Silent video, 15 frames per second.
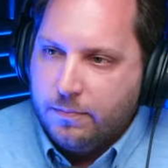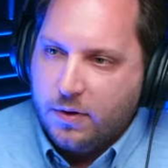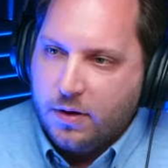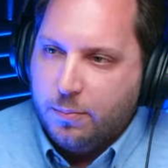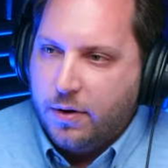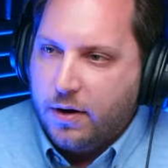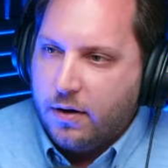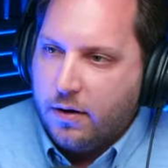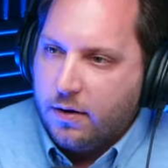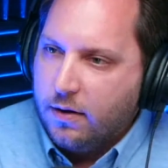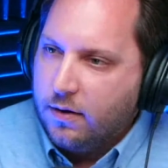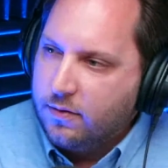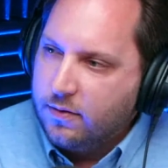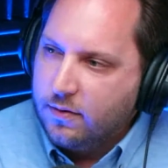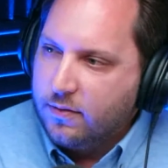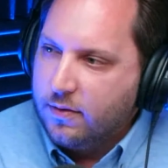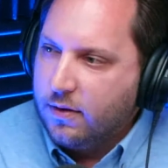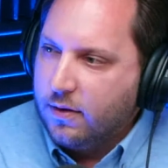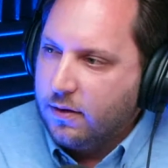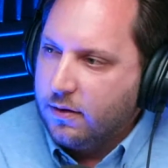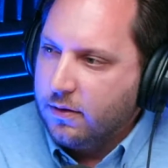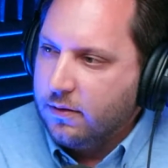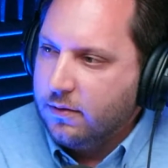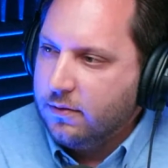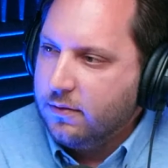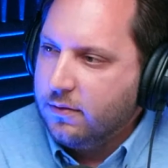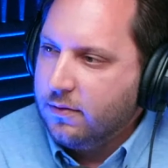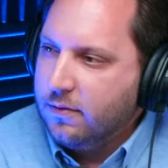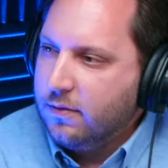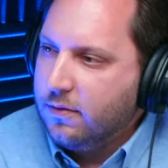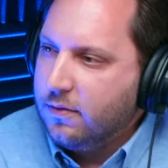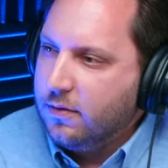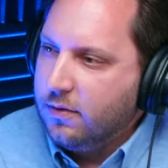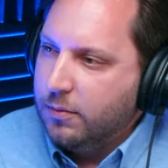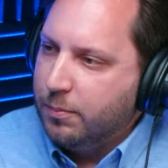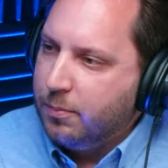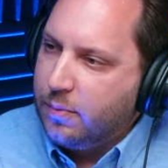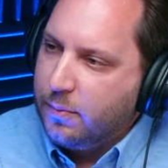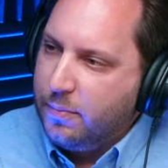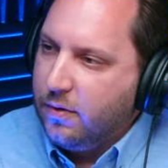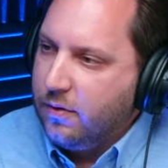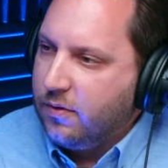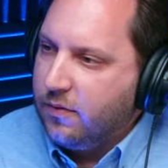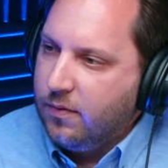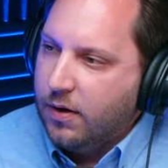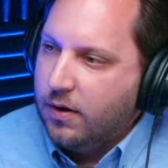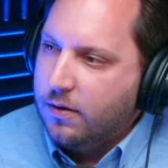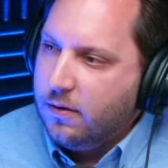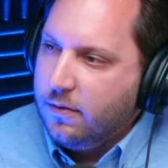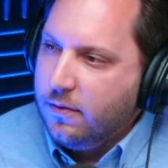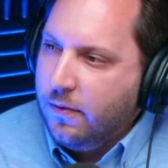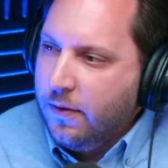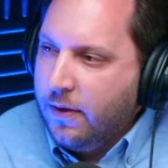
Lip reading: comparing existing to proposed final,